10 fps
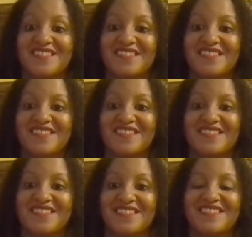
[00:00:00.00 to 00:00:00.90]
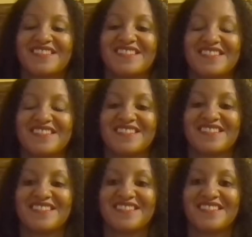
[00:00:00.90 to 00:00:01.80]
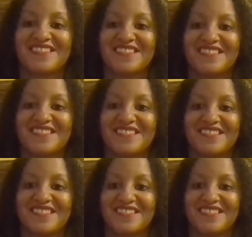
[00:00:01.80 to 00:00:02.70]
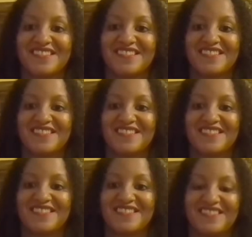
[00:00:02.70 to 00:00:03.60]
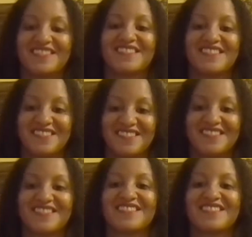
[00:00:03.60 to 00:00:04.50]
(silent)